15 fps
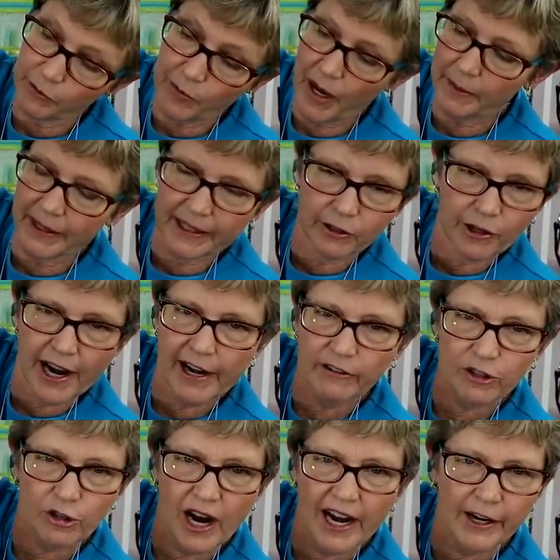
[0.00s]
probably your hair
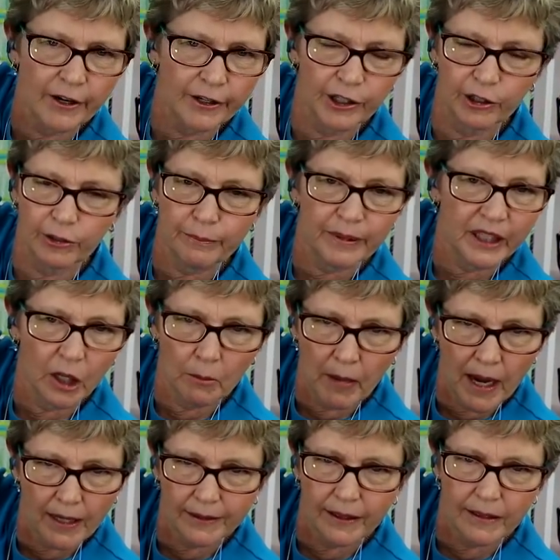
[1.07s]
dryer, your pill
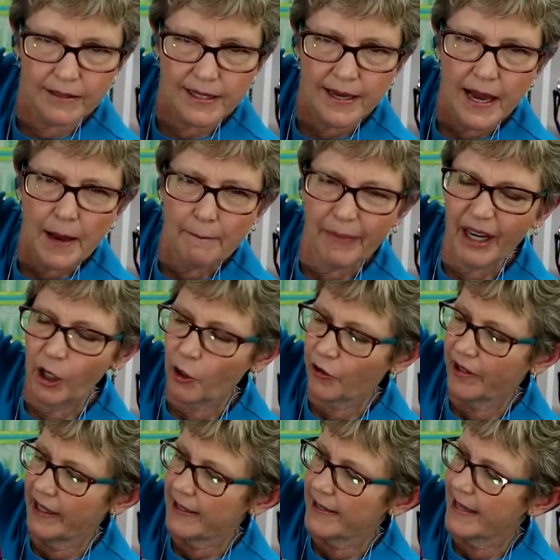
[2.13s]
bottles, bigger
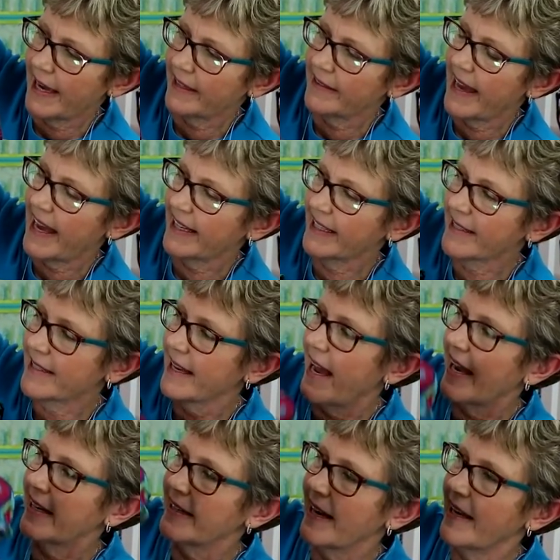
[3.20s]
things like that
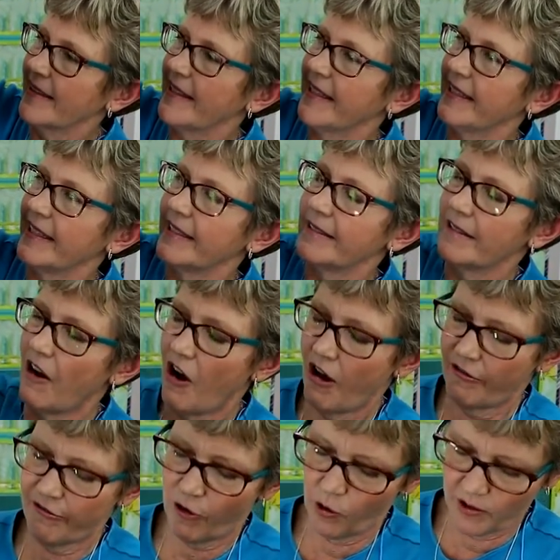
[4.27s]
inside. And then it
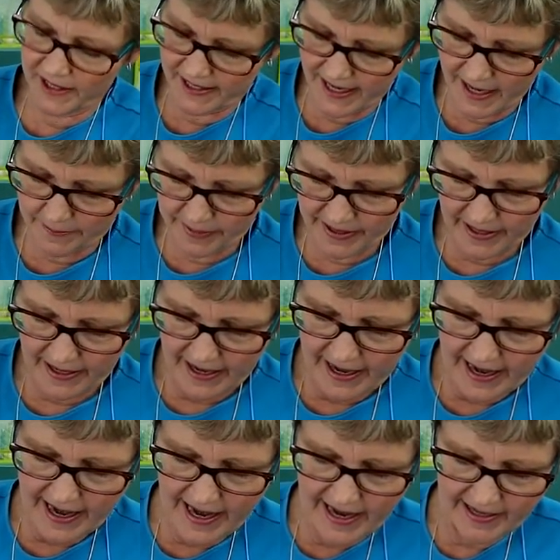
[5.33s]
all folds up
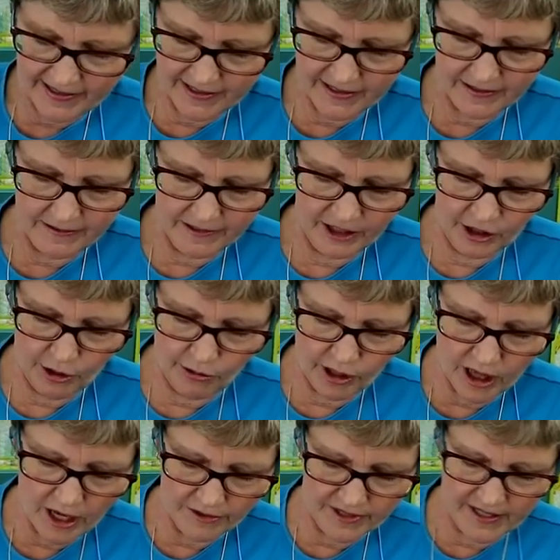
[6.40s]
and, you know,
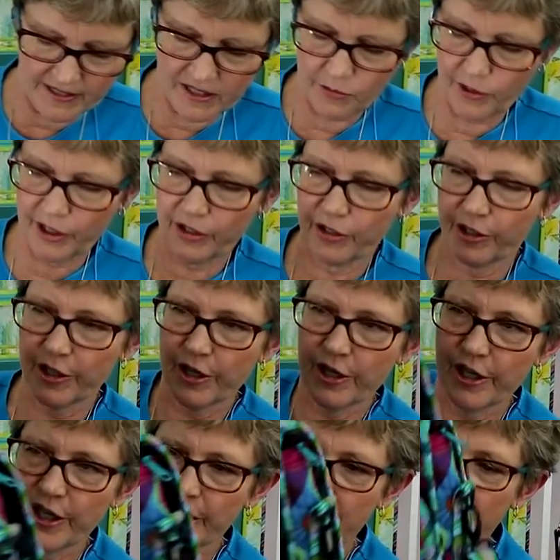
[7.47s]
closes with your
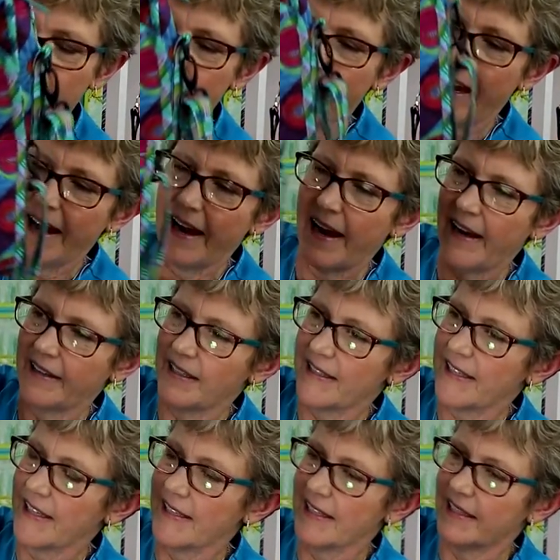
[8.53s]
hook and
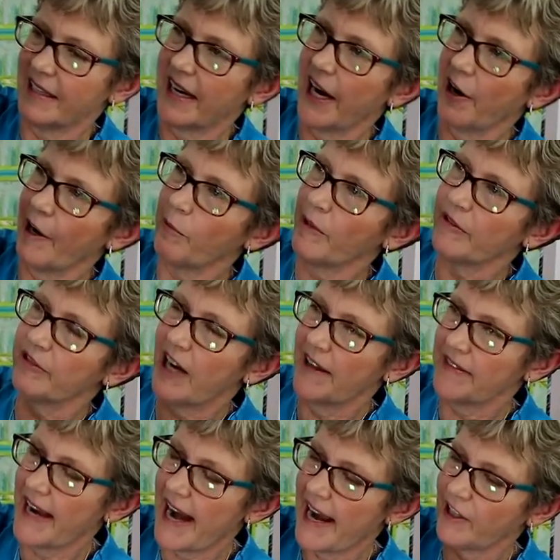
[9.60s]
it's easy to carry. We've
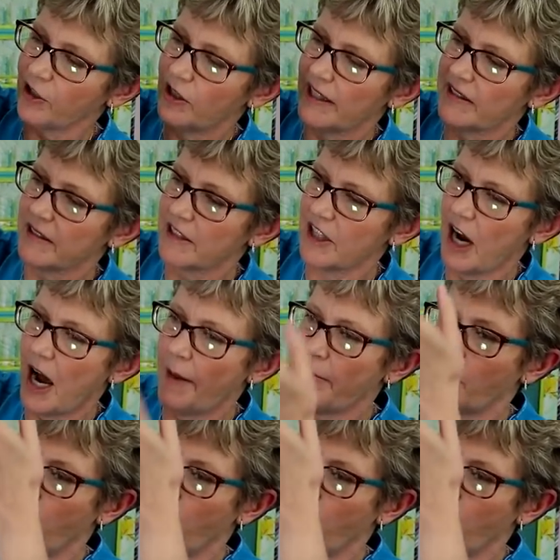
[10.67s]
got the handle at the top,